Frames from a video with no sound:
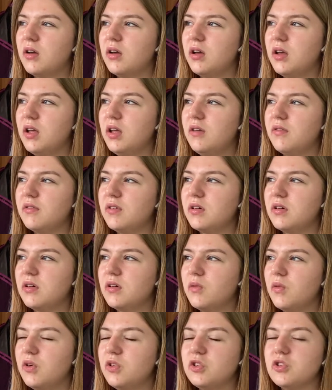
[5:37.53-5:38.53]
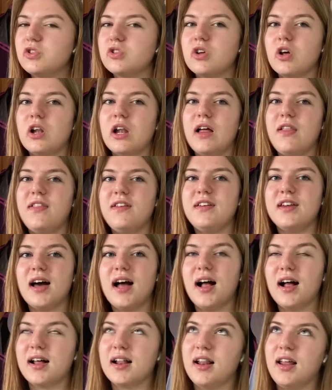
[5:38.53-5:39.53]
either. We just saw like the
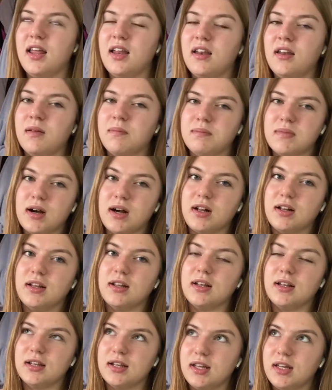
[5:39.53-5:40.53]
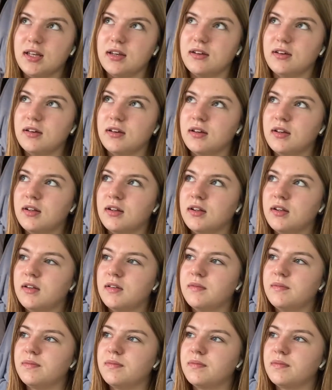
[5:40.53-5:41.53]
Darkling, Mal, Alina,
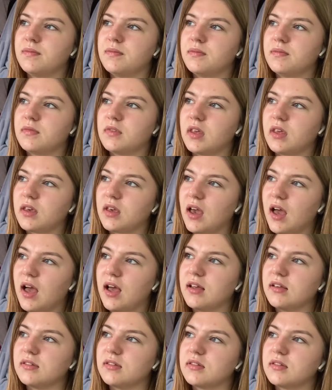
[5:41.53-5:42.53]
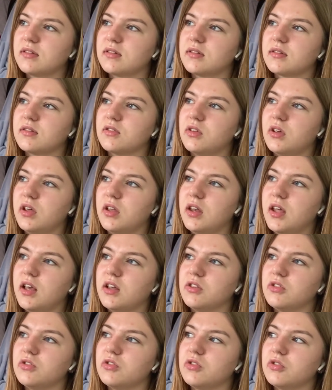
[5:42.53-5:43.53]
Kaz, and
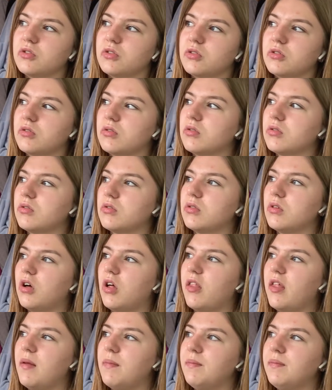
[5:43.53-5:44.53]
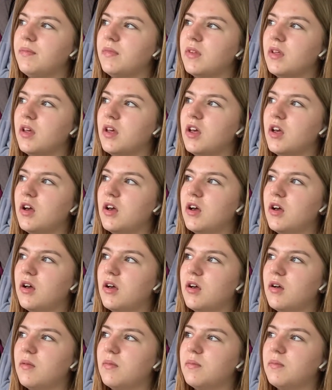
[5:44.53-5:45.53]
Edge, all them.
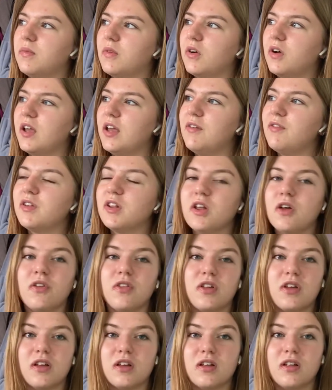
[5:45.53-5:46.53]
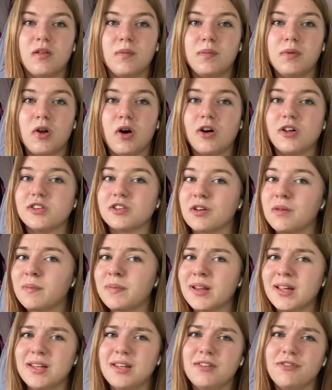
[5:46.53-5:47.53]
But even though the plot is
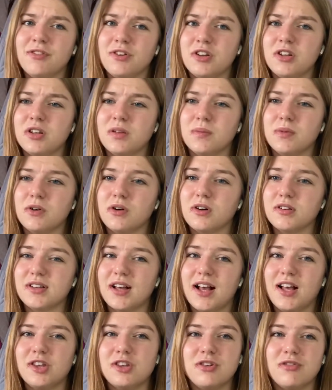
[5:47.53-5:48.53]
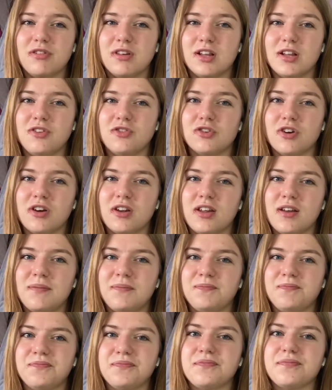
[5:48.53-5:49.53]
completely different to the books, I actually really enjoyed it.
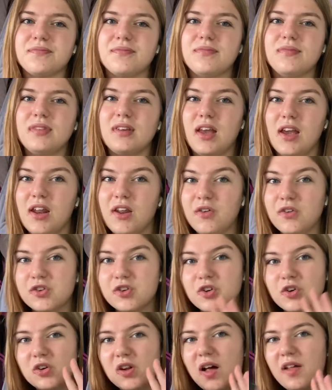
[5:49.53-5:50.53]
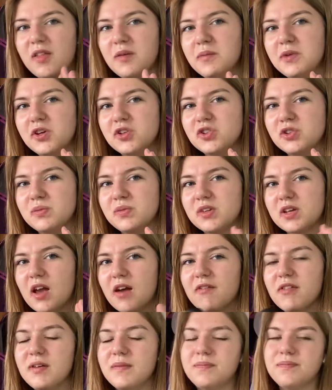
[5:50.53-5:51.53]
it was cool how they merged them
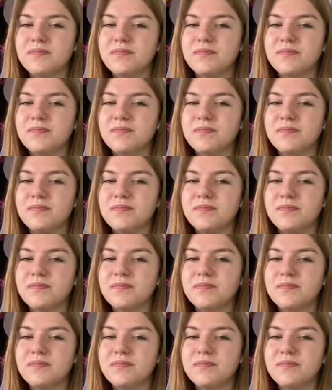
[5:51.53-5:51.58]
together.